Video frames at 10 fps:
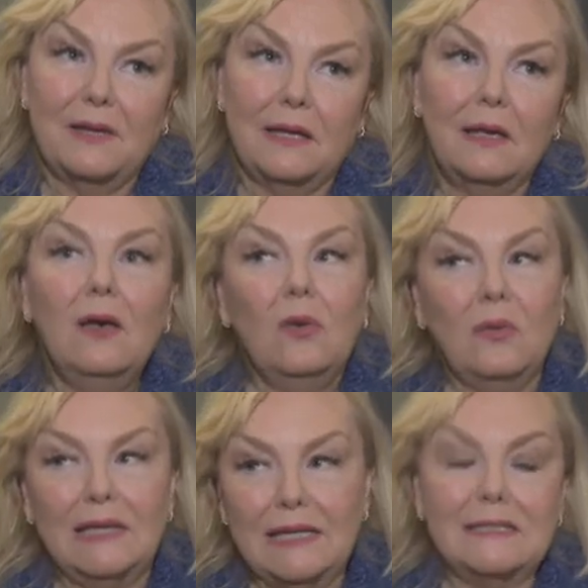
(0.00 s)
be.
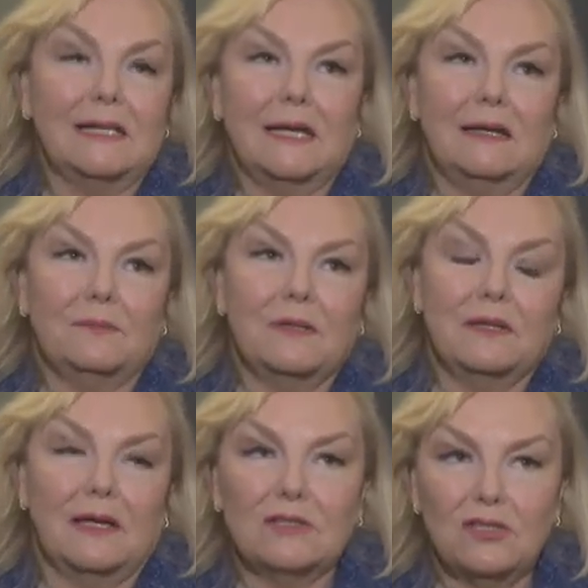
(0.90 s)
We need to get up to
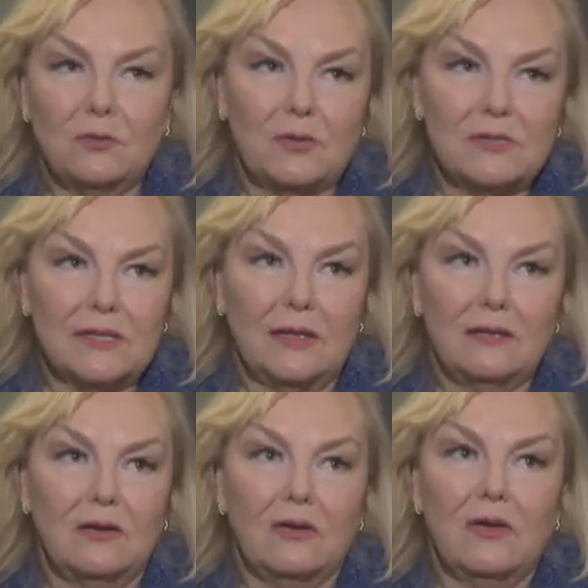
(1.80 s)
that 2%
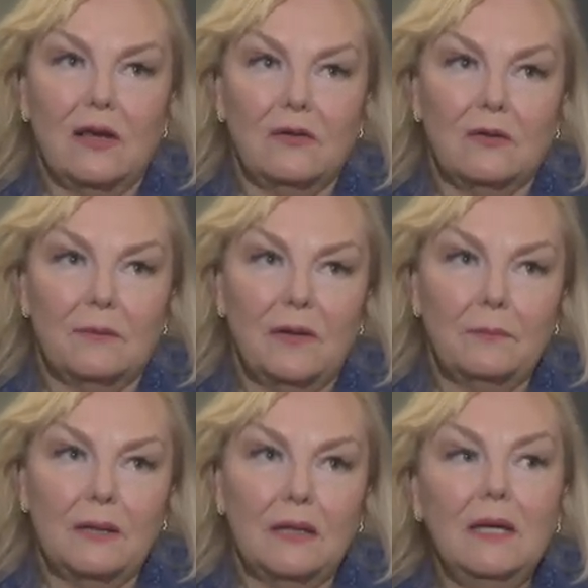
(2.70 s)
on our NATO
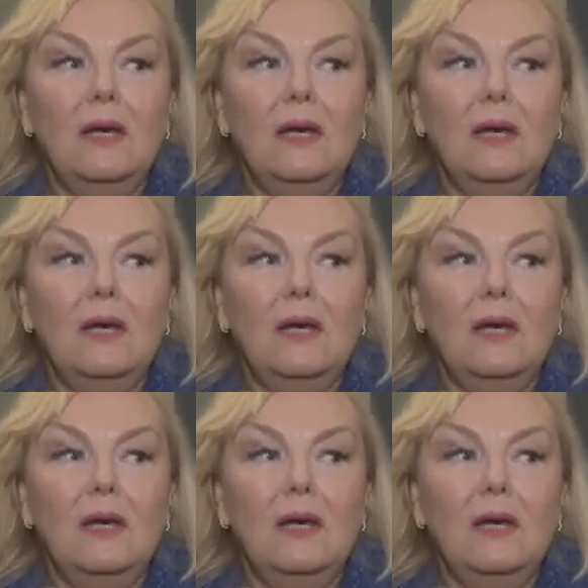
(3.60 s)
commitment.